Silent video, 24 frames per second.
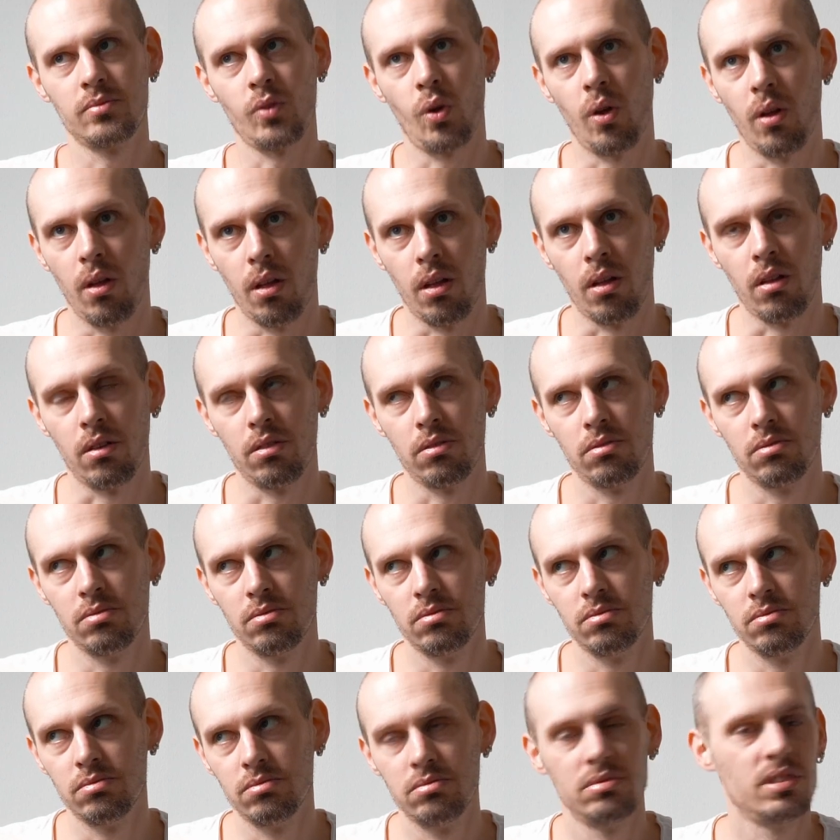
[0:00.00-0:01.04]
Oh,
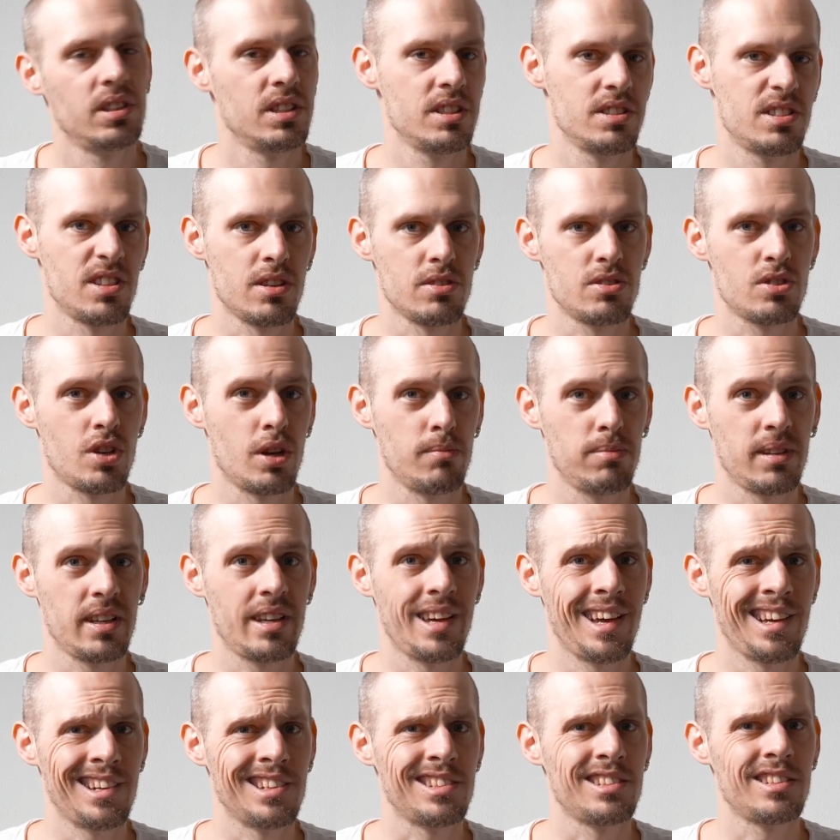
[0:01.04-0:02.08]
sounds
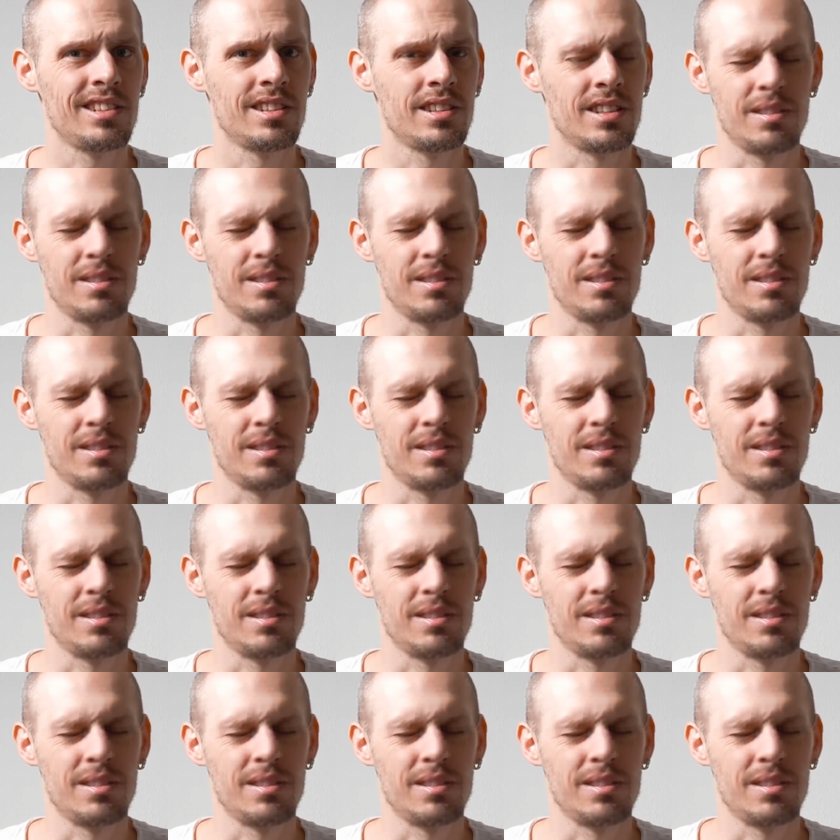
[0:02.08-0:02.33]
complicated, huh?